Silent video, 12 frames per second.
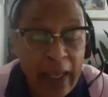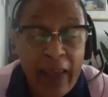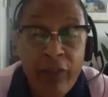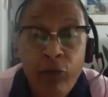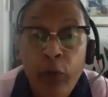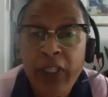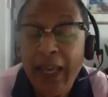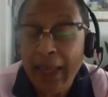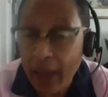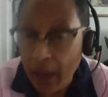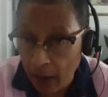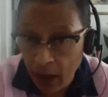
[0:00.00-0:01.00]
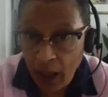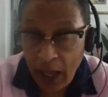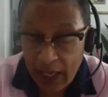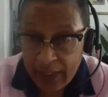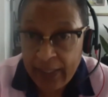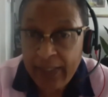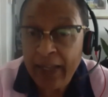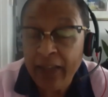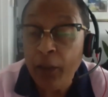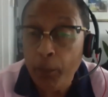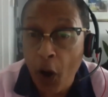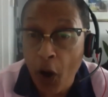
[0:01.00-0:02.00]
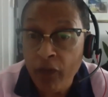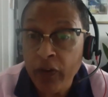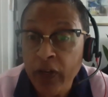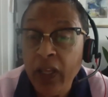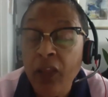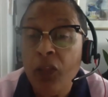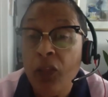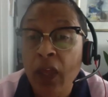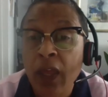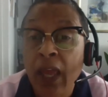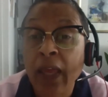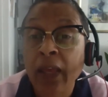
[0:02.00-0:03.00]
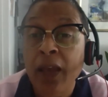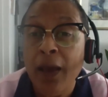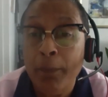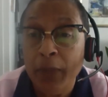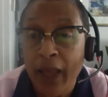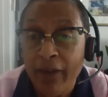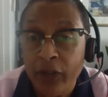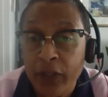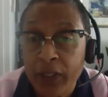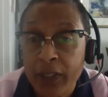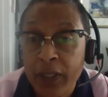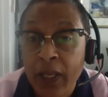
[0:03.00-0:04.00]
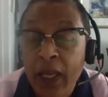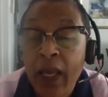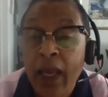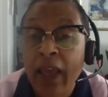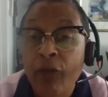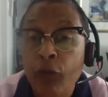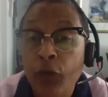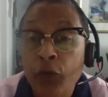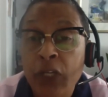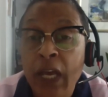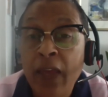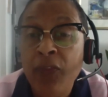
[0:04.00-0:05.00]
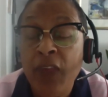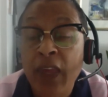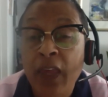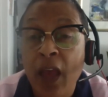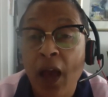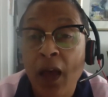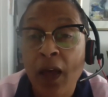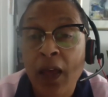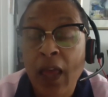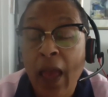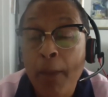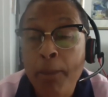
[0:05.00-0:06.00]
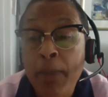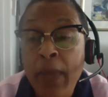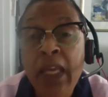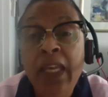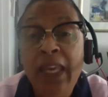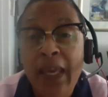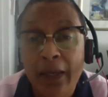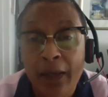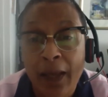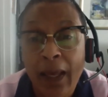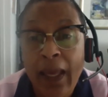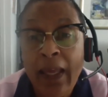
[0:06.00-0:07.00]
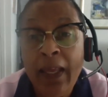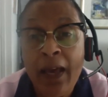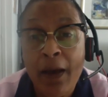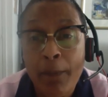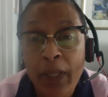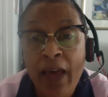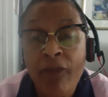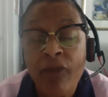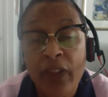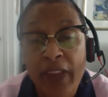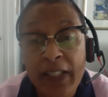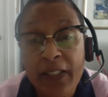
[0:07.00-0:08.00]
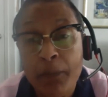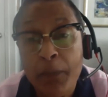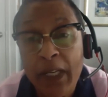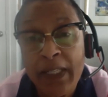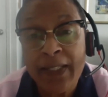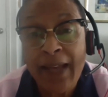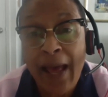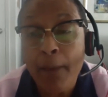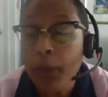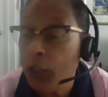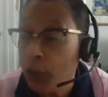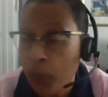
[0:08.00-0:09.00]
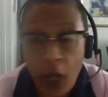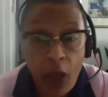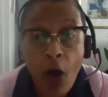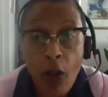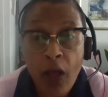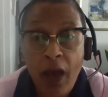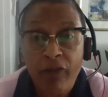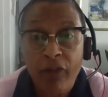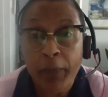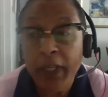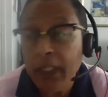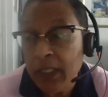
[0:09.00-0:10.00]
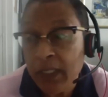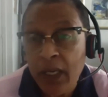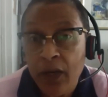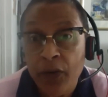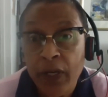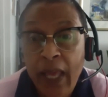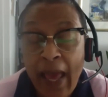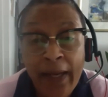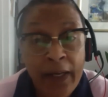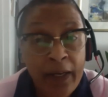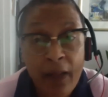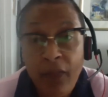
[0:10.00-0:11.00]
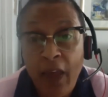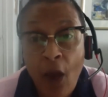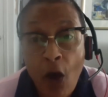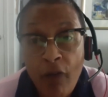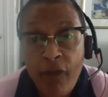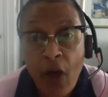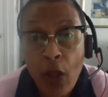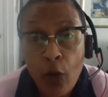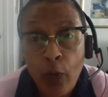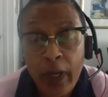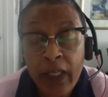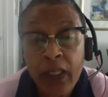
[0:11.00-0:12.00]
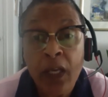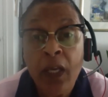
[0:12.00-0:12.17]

if we take, as I said, the poverty, the income levels, if you take the median income level that's been established by all governments here in Canada, they all follow it.